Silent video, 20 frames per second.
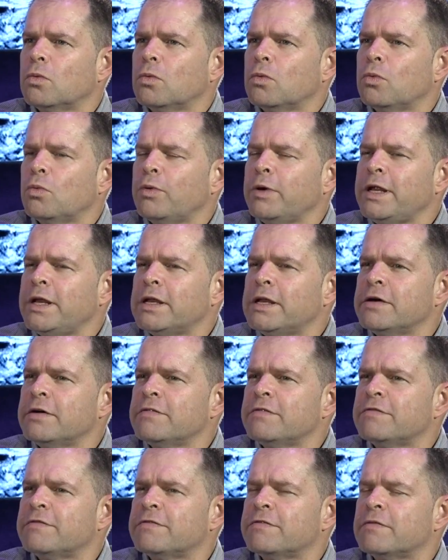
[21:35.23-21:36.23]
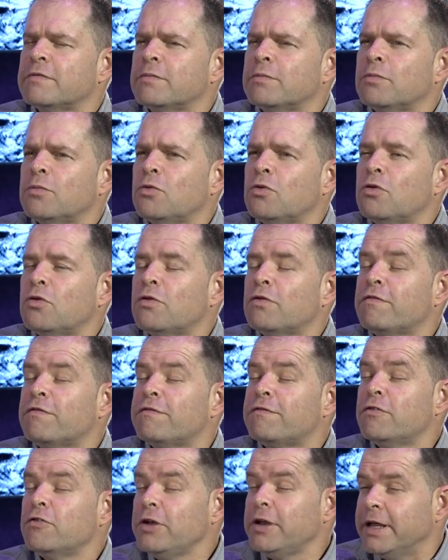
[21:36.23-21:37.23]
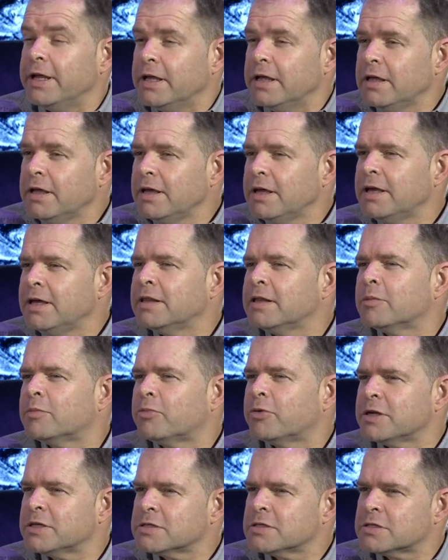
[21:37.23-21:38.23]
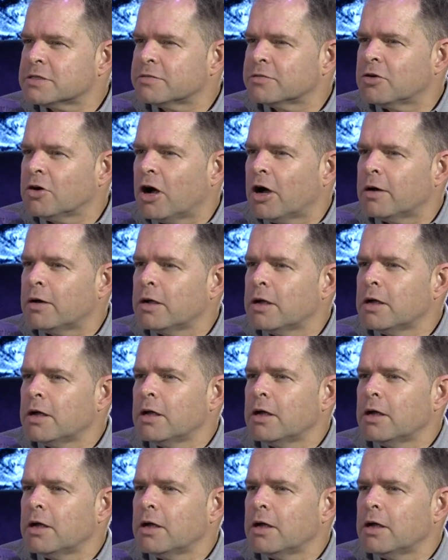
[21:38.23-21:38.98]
we live more fully in the presence of God.